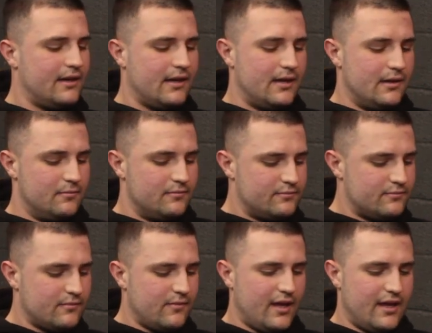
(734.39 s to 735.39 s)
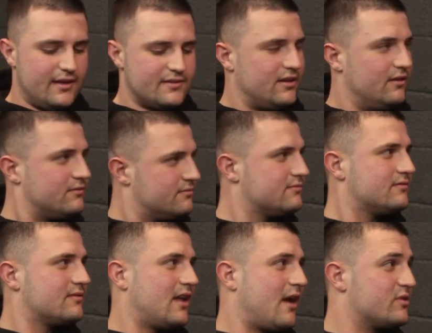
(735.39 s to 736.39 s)
And so
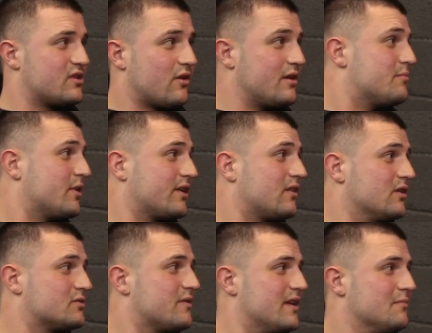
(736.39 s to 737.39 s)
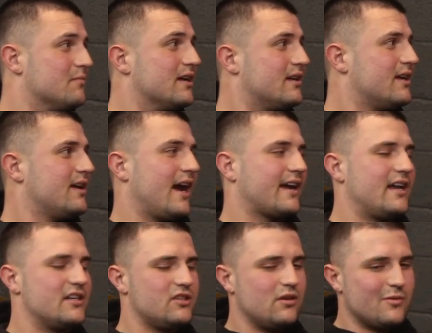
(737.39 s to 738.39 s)
I was already pretty close with him, but I kind
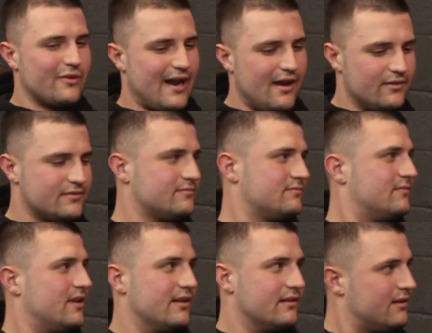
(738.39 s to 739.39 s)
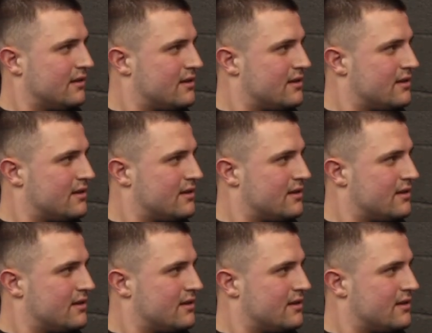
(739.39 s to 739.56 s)
of showed him around. And